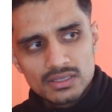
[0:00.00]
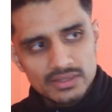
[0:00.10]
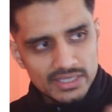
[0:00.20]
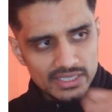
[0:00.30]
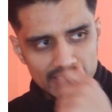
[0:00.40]

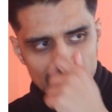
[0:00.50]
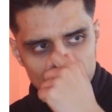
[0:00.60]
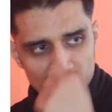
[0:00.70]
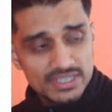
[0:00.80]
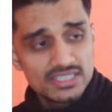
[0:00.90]
the
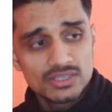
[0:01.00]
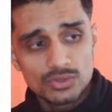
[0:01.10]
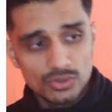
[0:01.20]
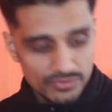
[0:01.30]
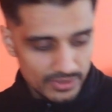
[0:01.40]
VSL
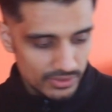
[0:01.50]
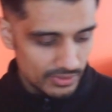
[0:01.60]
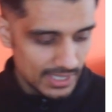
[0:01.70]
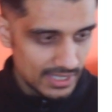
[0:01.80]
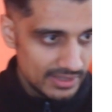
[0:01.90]
call
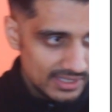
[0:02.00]
funnel and